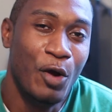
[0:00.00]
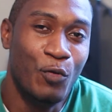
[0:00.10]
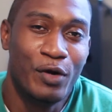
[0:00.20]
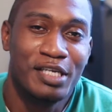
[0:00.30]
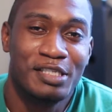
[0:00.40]

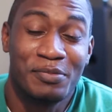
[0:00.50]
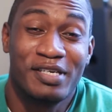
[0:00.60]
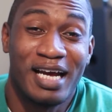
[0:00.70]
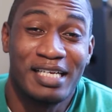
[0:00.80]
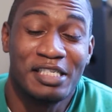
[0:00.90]
What is
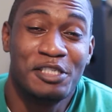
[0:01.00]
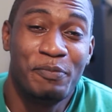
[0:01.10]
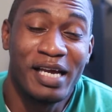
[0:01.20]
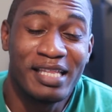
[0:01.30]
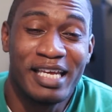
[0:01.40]
up, guys?
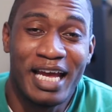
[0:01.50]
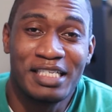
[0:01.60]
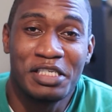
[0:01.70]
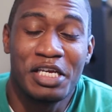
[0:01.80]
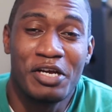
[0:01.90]
Inspect the
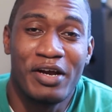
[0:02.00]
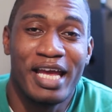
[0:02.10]
Gadget here,